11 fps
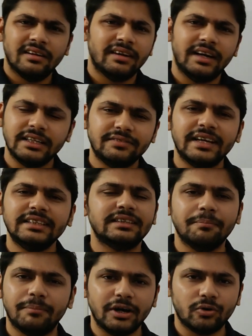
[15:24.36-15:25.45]
It is very
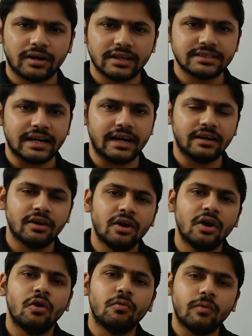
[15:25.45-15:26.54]
simple to understand.
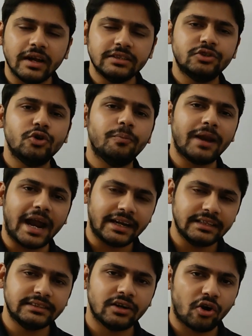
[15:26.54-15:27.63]
Once you
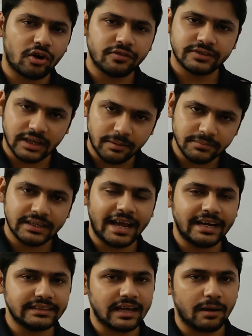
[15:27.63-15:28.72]
practice a lot of sums
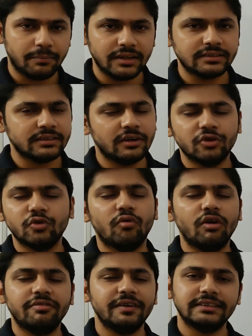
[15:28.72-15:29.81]
and examples, you
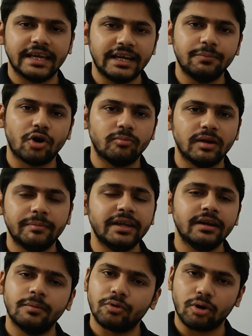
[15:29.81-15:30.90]
won't face any problem
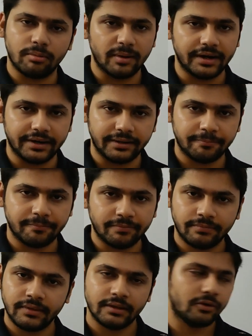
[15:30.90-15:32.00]
in probability.
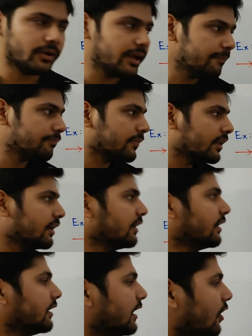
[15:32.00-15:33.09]
Okay?
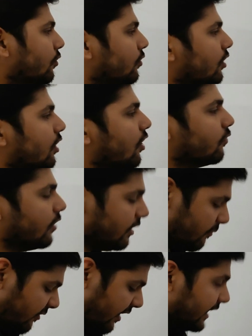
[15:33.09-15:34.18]
Now,
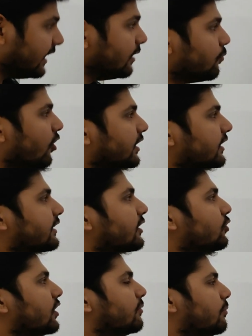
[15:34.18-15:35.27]
one very important thing
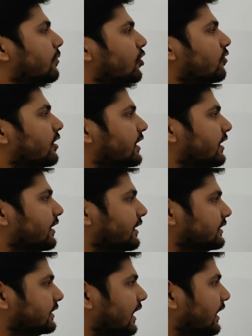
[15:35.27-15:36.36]
to remember over here
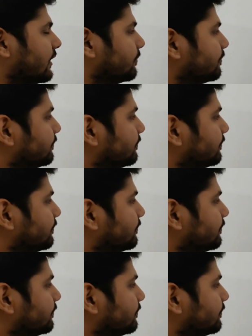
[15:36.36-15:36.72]
is that